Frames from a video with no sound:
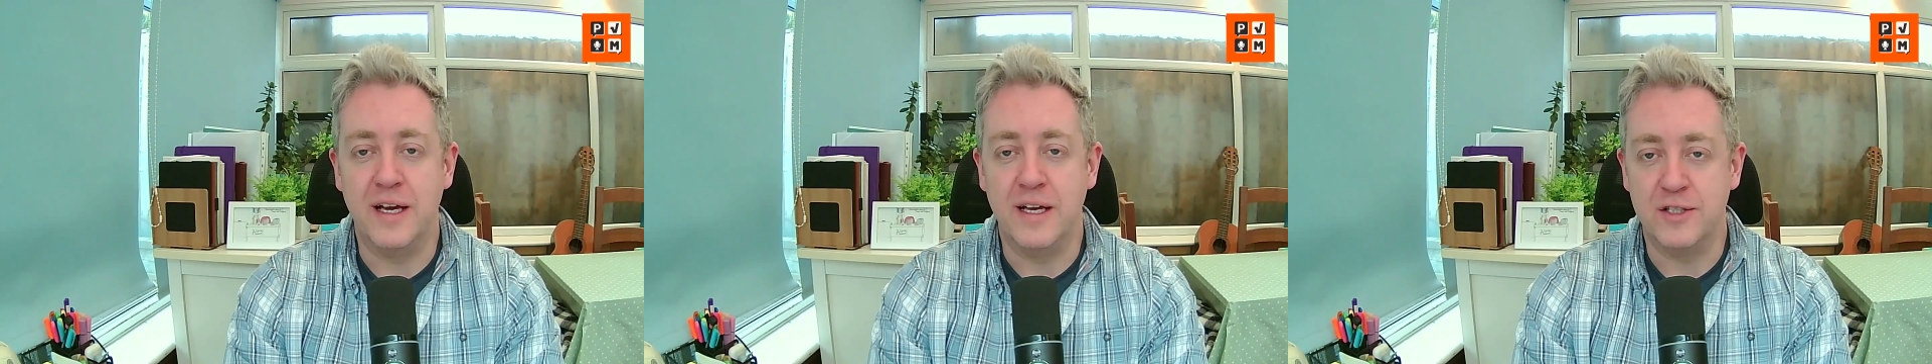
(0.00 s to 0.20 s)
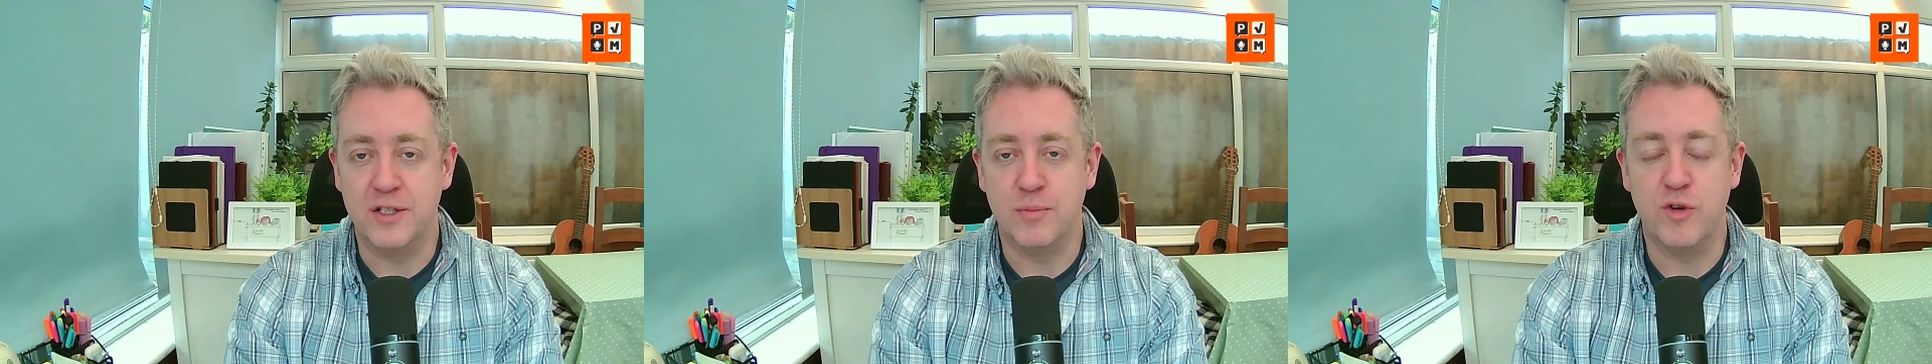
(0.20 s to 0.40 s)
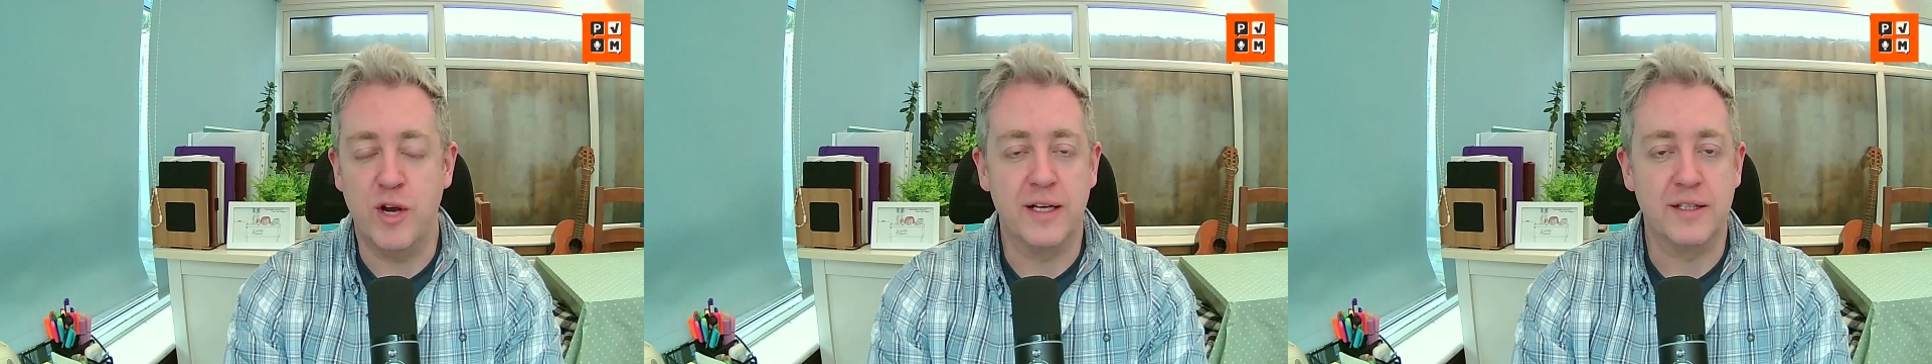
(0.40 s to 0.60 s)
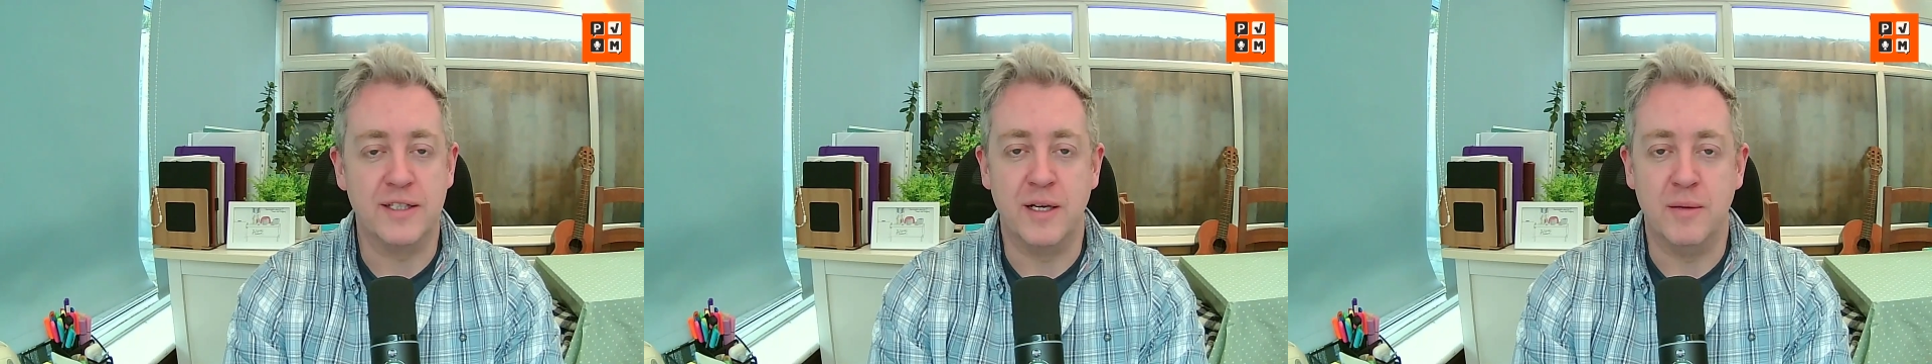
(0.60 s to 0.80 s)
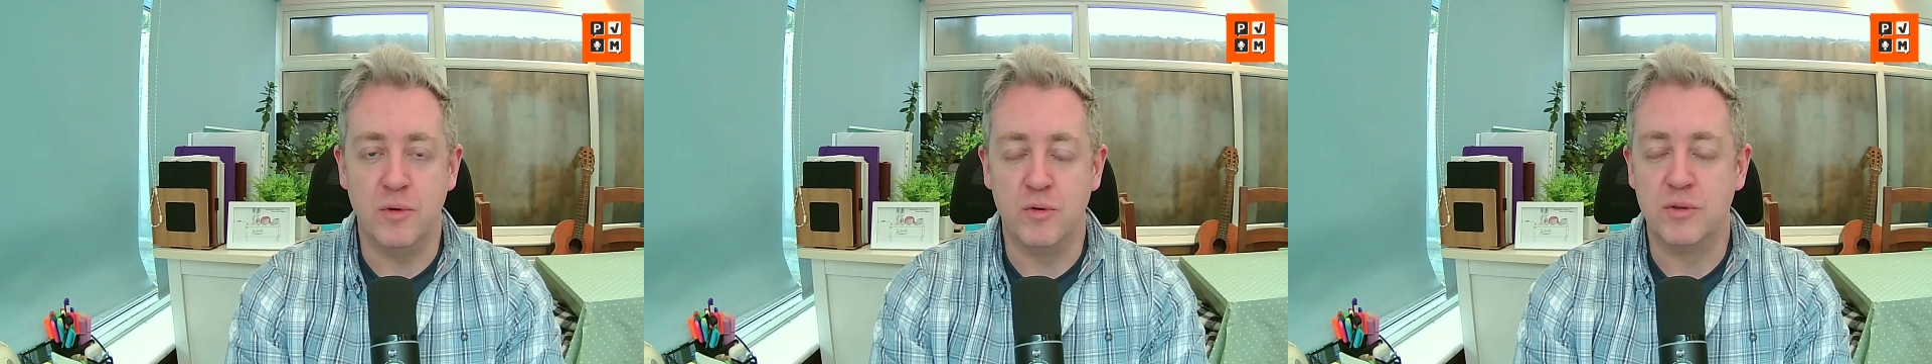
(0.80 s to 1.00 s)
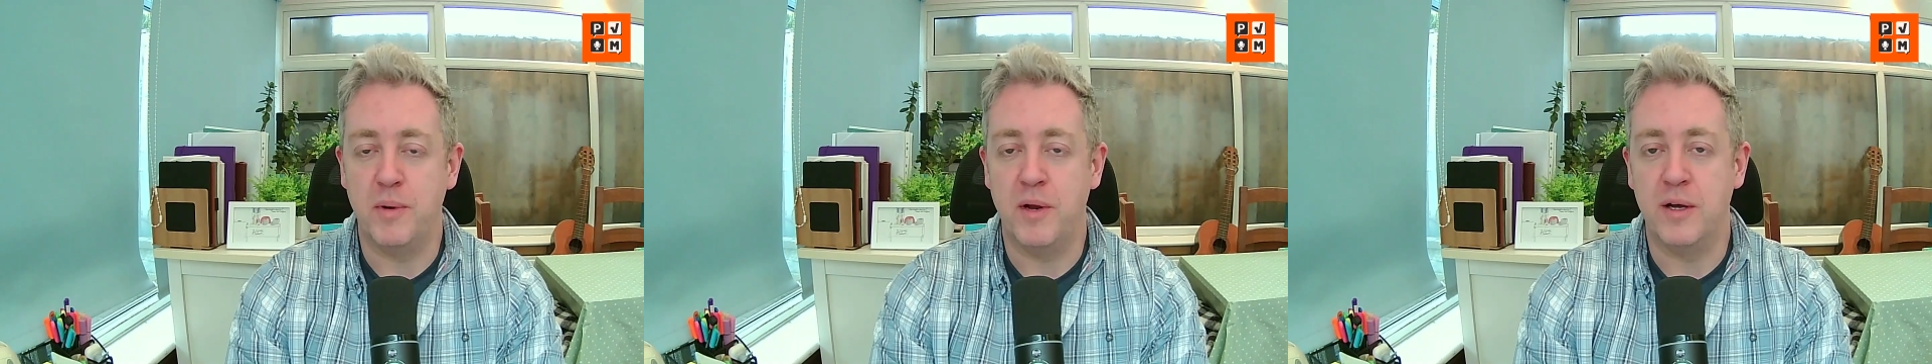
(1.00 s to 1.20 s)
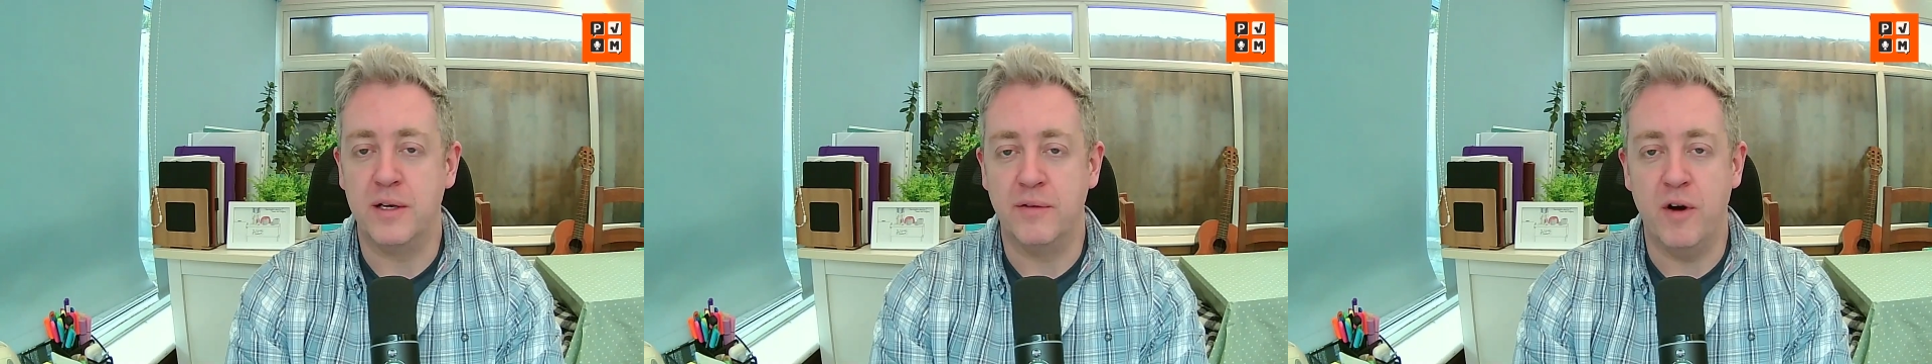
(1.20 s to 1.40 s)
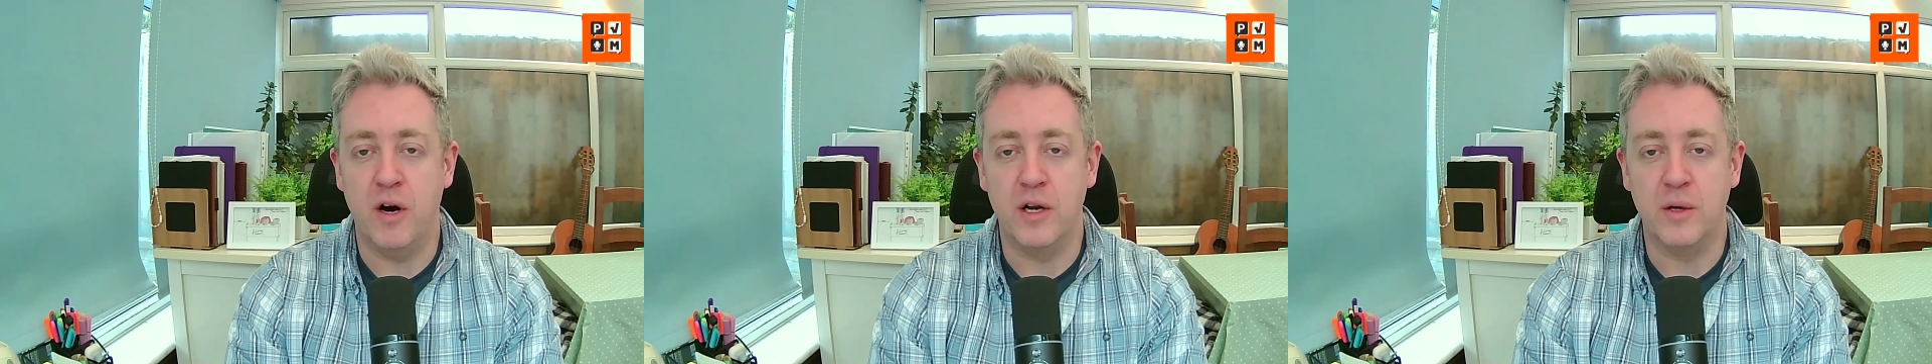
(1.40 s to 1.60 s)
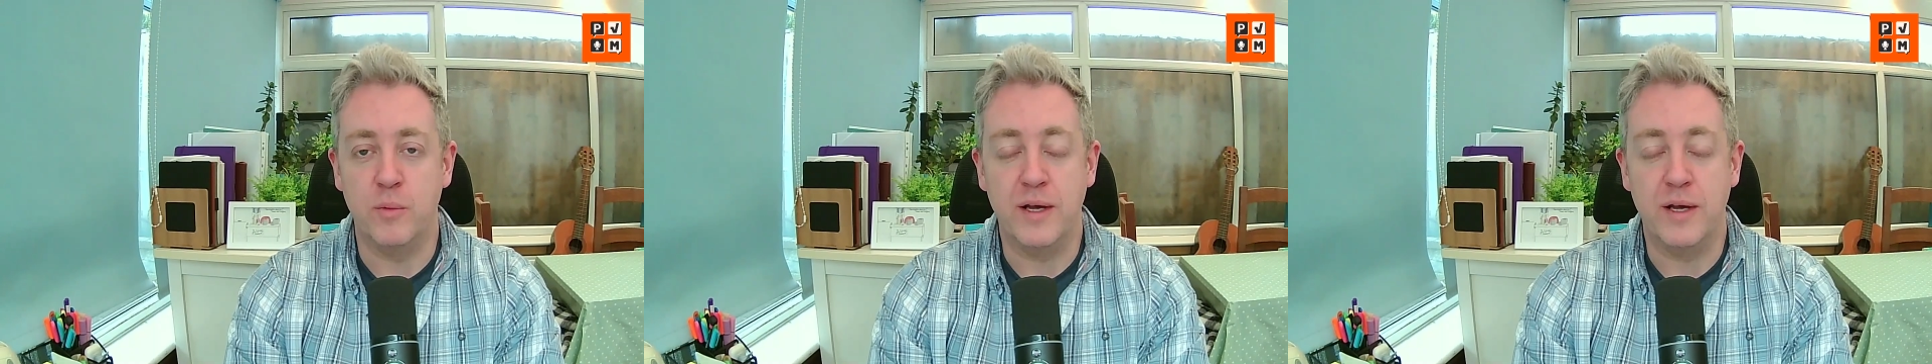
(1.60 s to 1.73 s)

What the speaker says: and subtracting and multiplying and dividing?